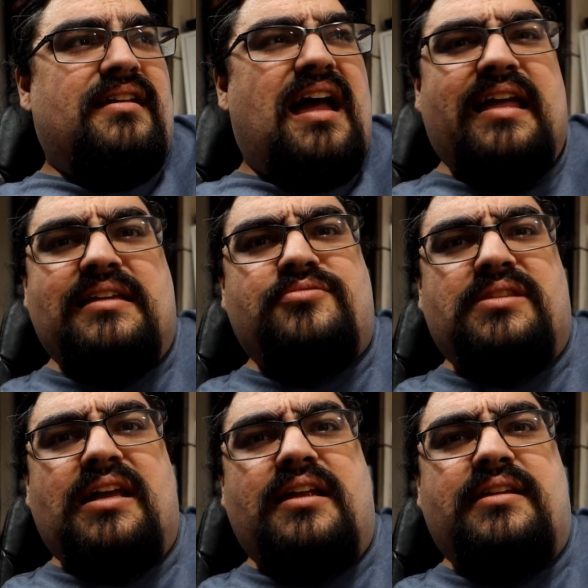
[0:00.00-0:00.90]
I guess, with
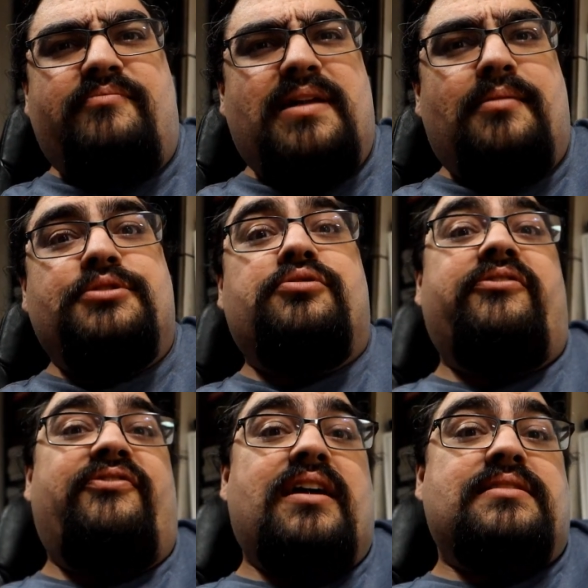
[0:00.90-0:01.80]
the idea of being able to
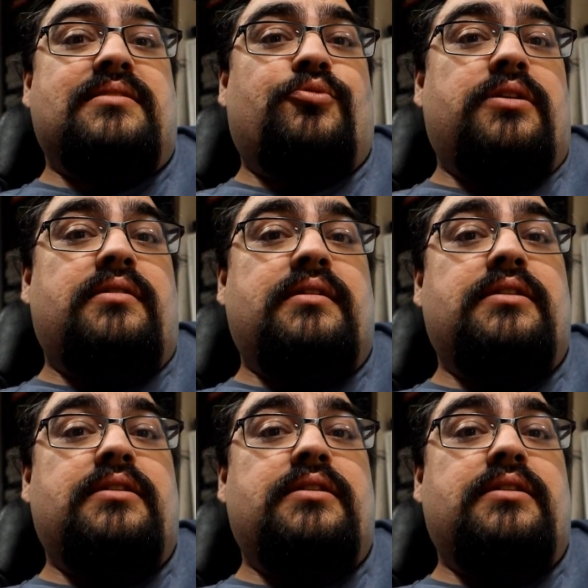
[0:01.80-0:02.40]
infect someone,